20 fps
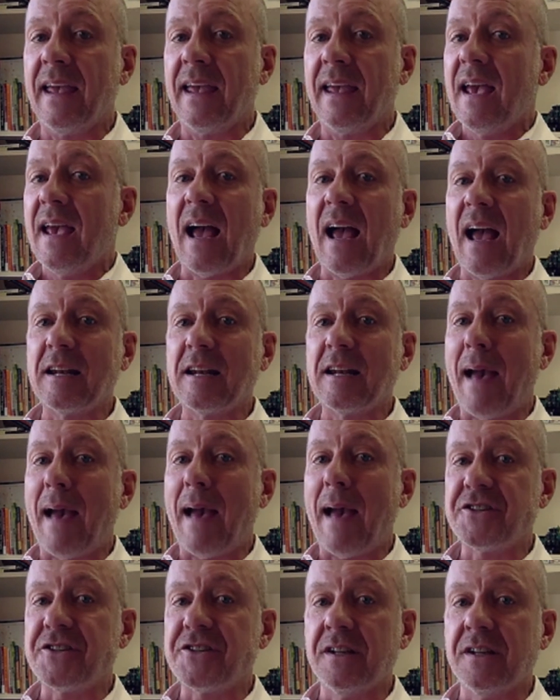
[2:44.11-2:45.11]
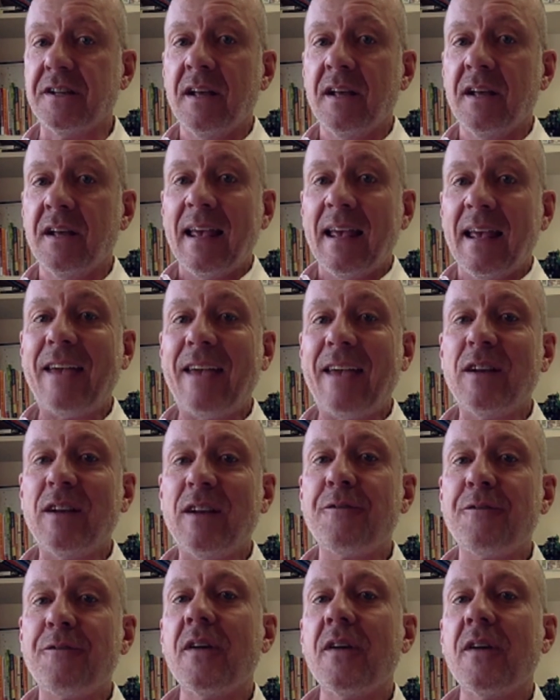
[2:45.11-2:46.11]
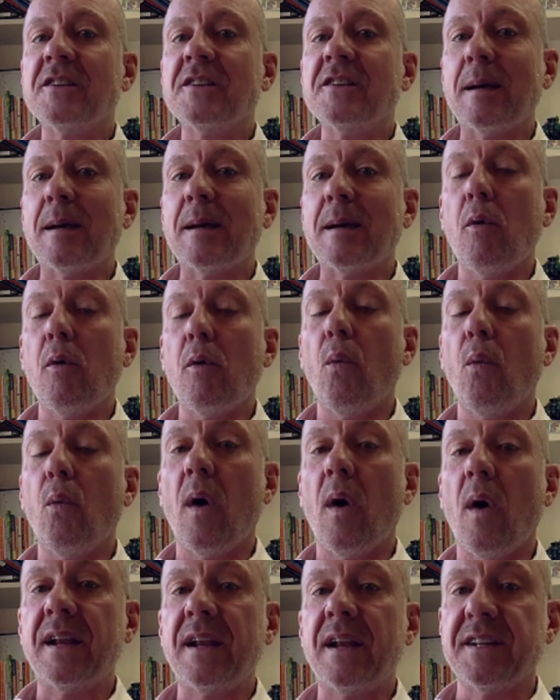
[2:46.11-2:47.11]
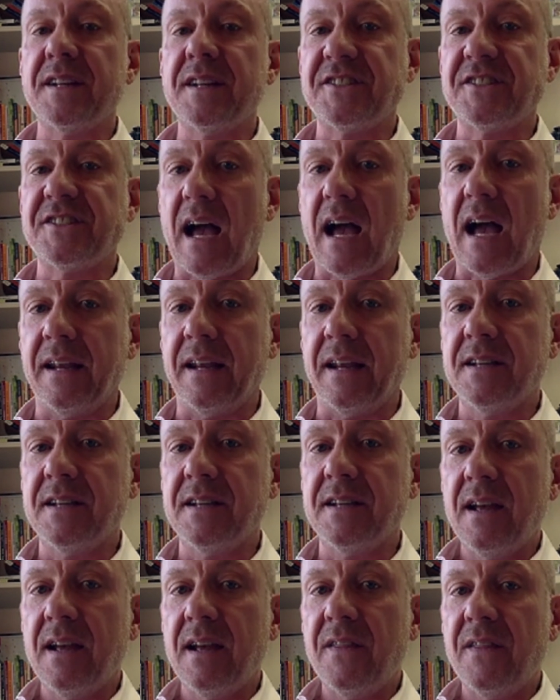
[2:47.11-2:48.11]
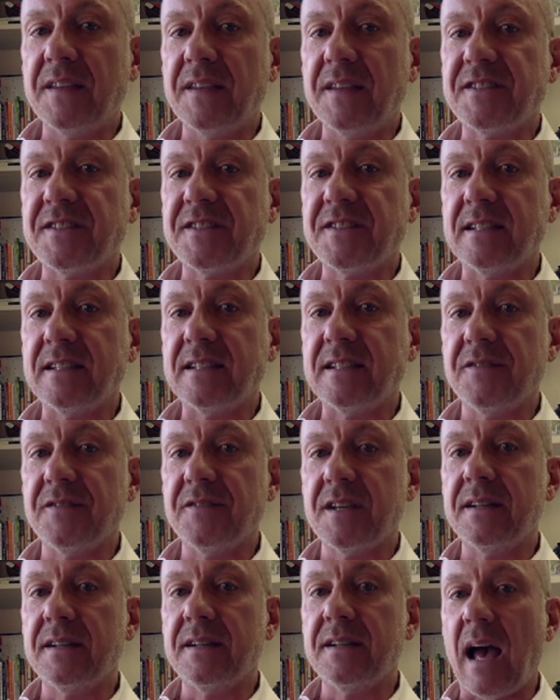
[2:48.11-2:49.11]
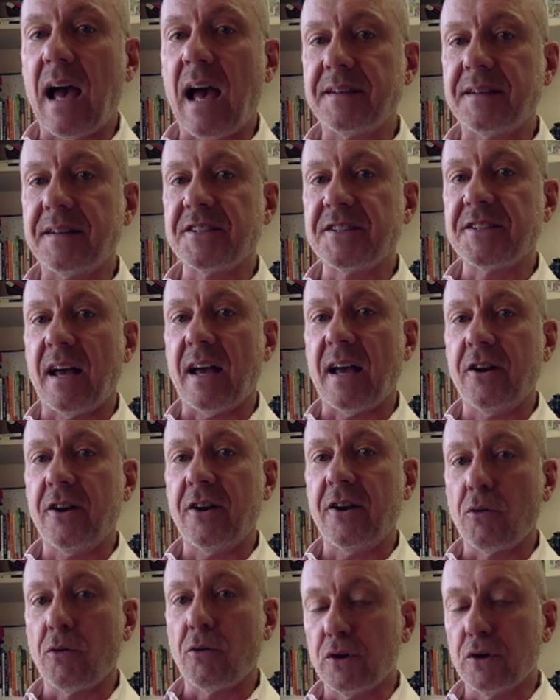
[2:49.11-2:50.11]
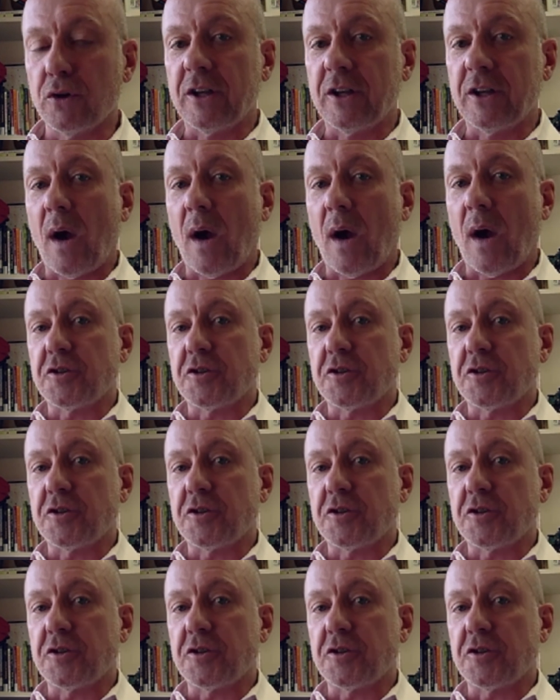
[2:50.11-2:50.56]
And I can imagine even if some wanted to sign it, the incentives not to sign it are really quite